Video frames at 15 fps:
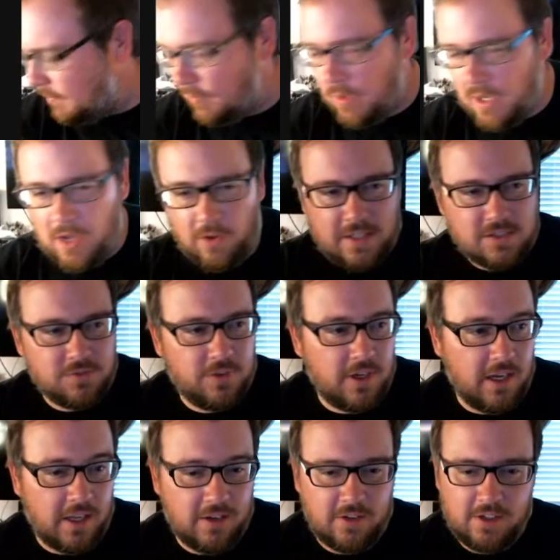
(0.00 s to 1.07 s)
Wow, that's
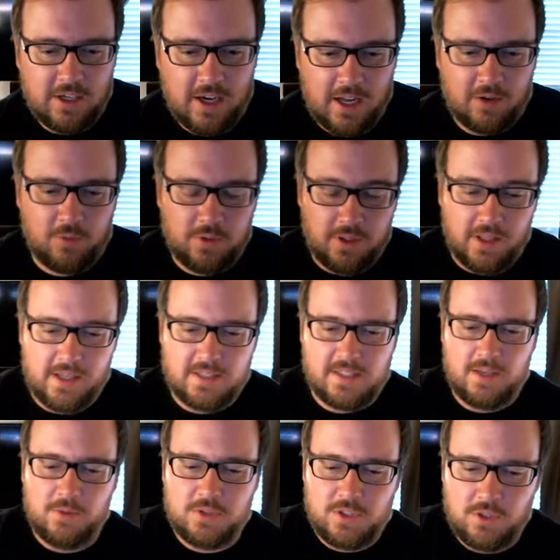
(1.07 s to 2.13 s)
funny. I did not realize
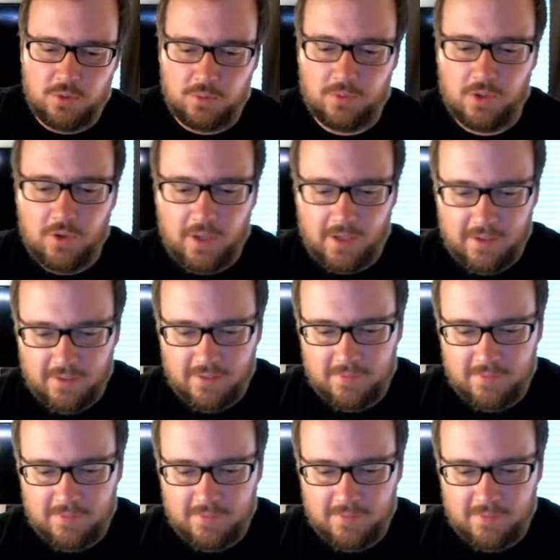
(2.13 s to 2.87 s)
that was you. Okay.